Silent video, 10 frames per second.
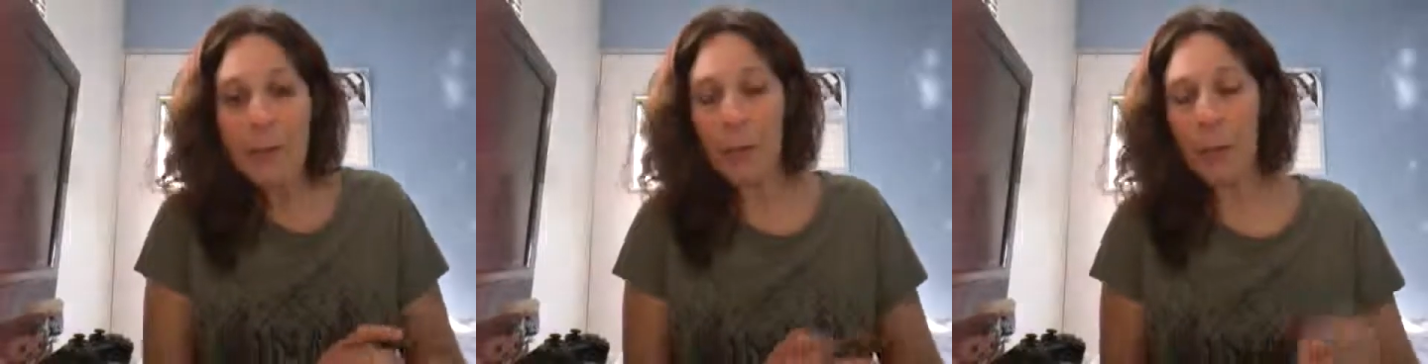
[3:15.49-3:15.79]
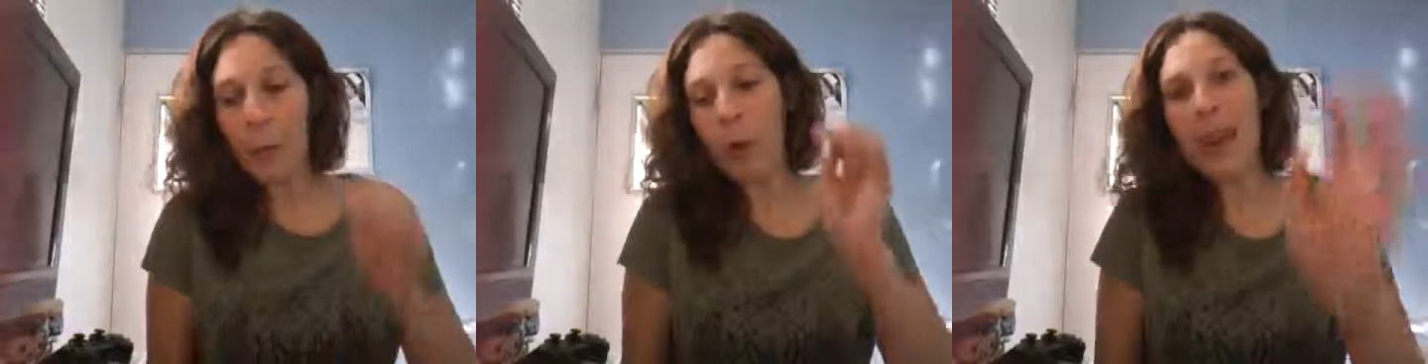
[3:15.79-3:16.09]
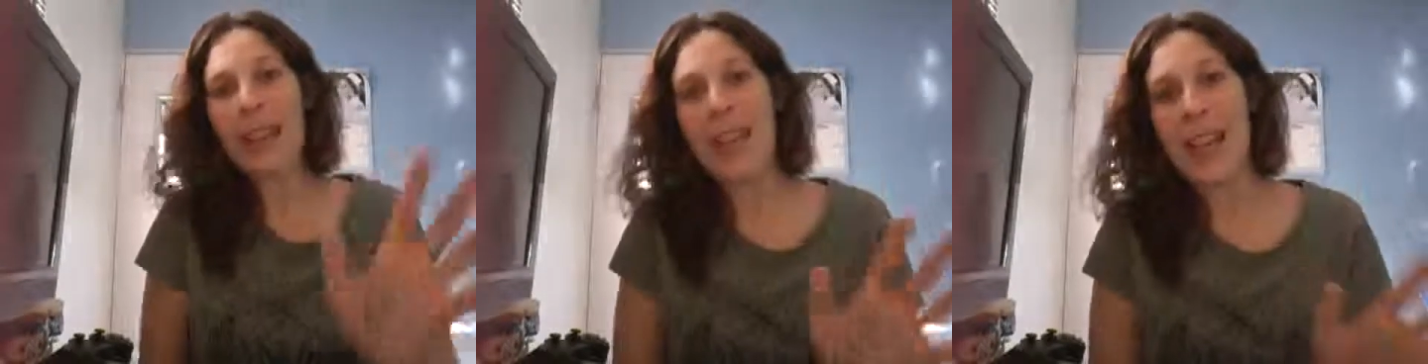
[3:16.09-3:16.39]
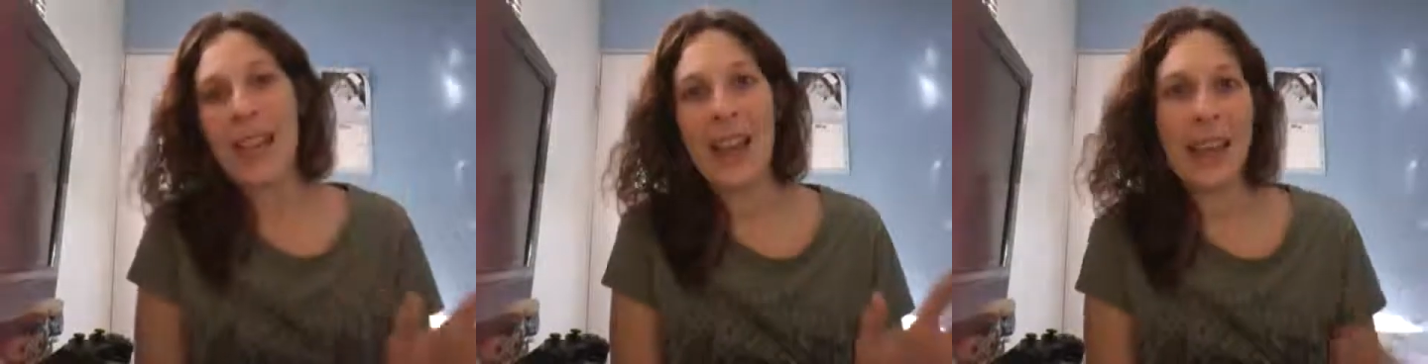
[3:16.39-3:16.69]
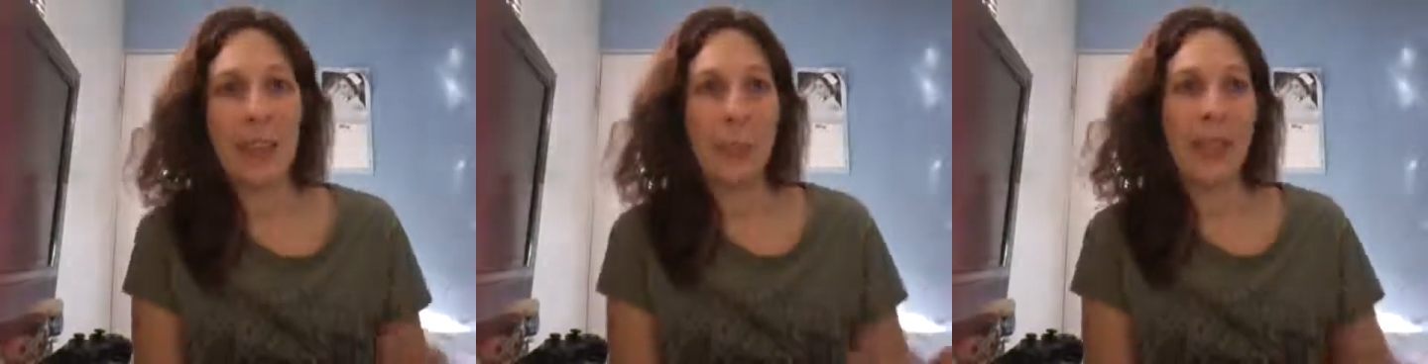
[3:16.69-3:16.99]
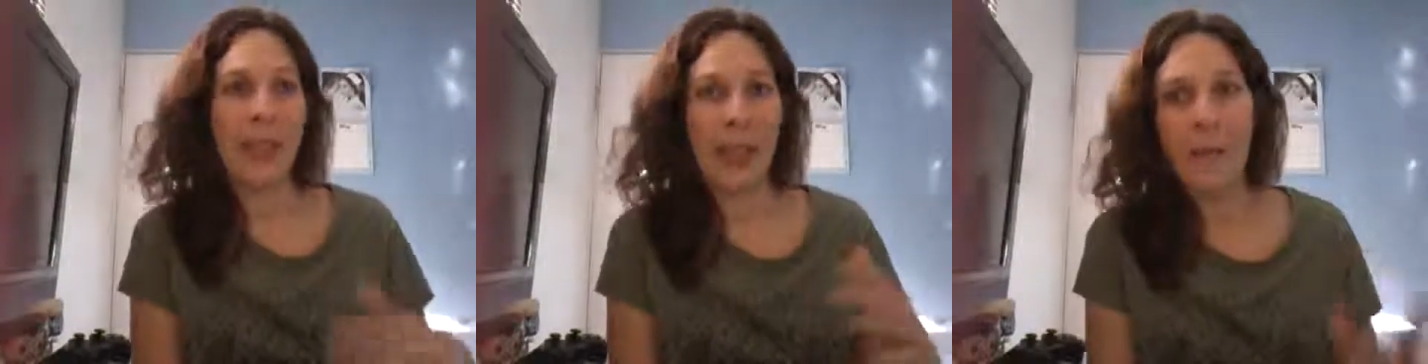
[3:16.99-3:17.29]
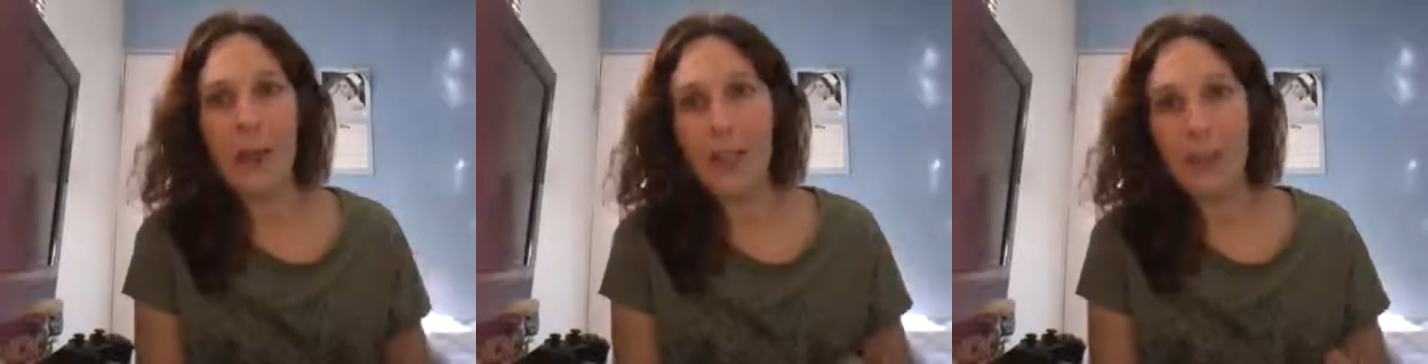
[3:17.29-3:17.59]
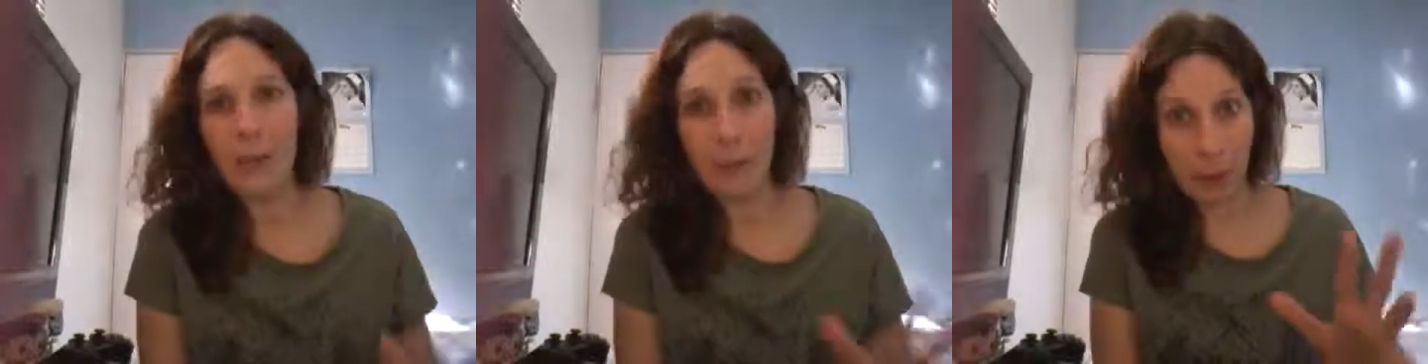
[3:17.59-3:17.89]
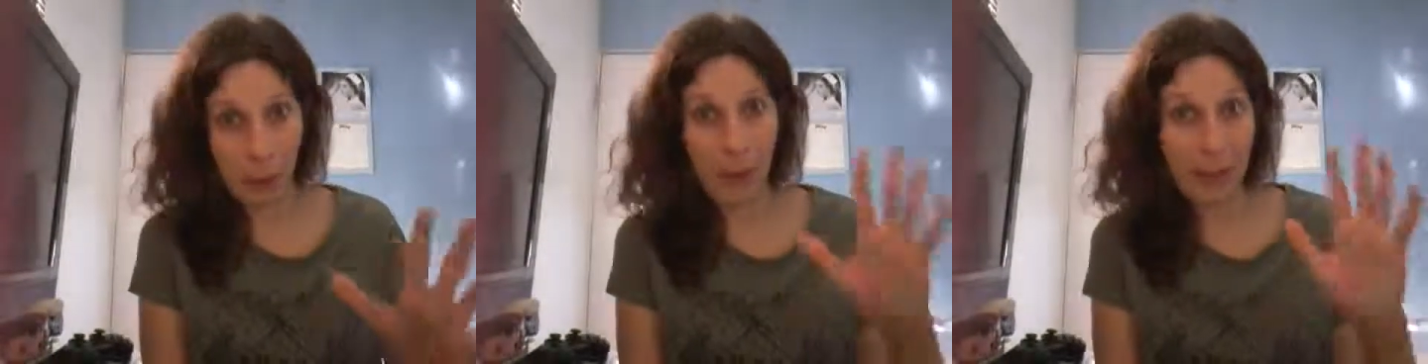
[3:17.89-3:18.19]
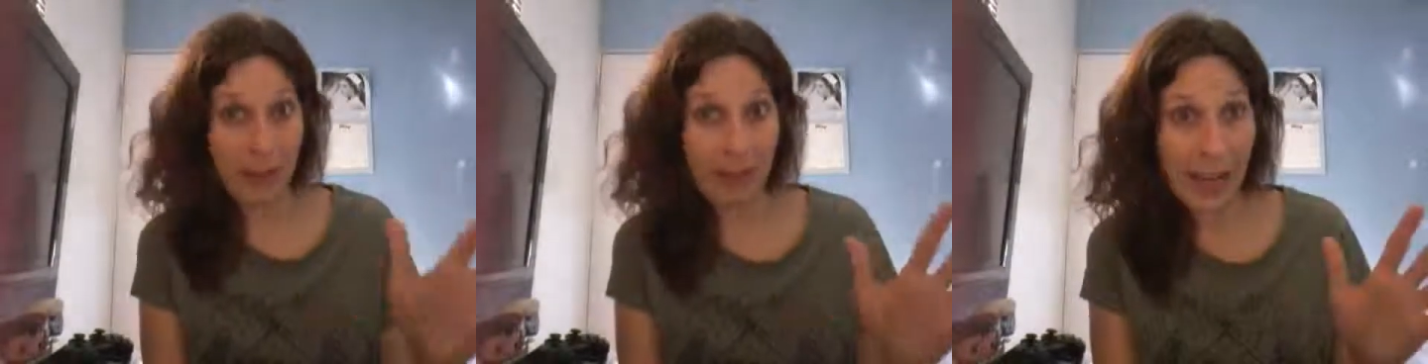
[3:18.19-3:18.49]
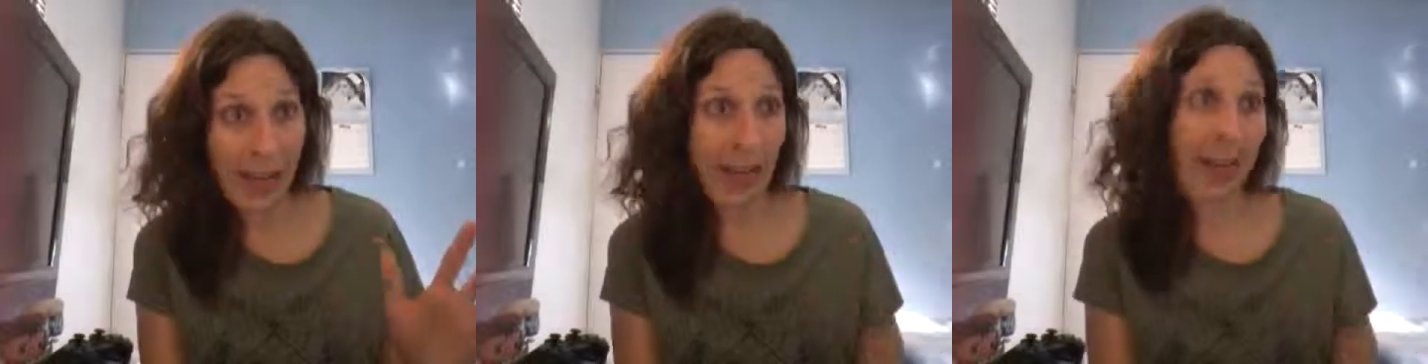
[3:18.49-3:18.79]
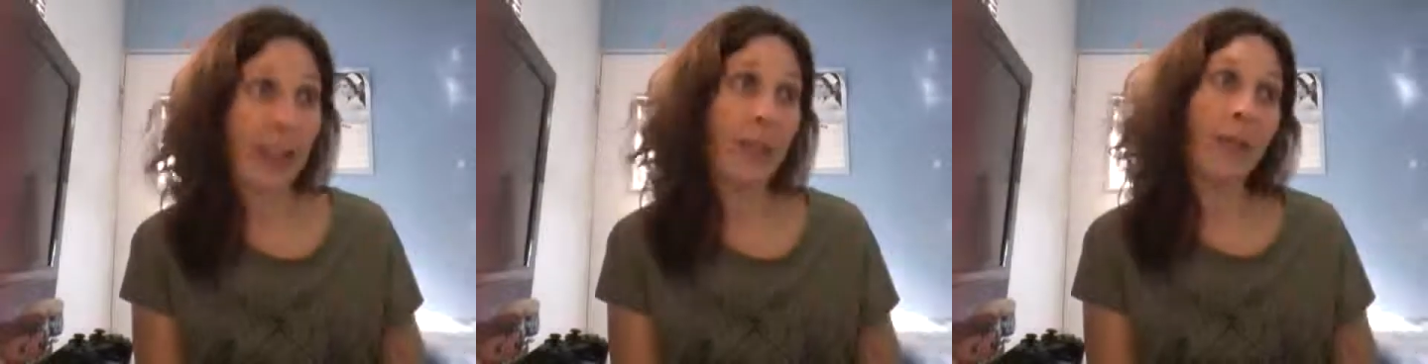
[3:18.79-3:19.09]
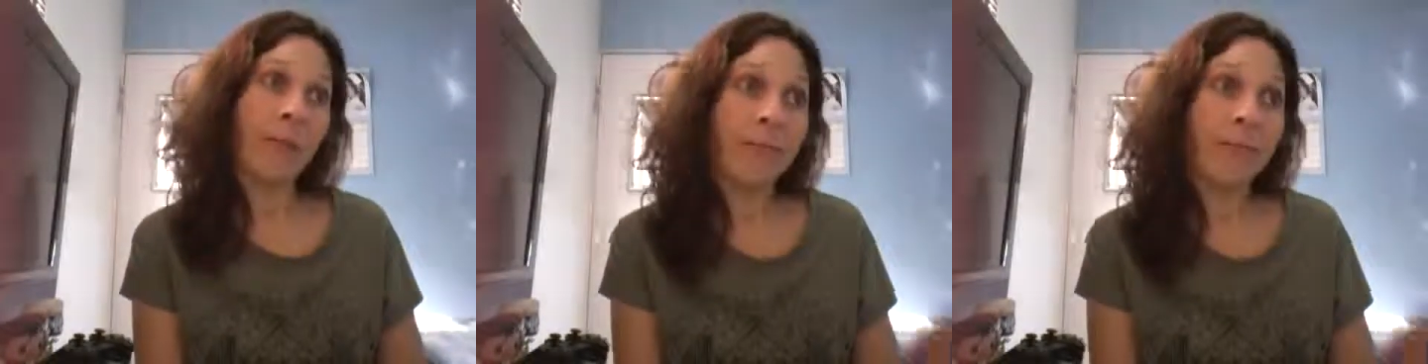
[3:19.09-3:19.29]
Would I say that it is particularly offensive, in this day and age?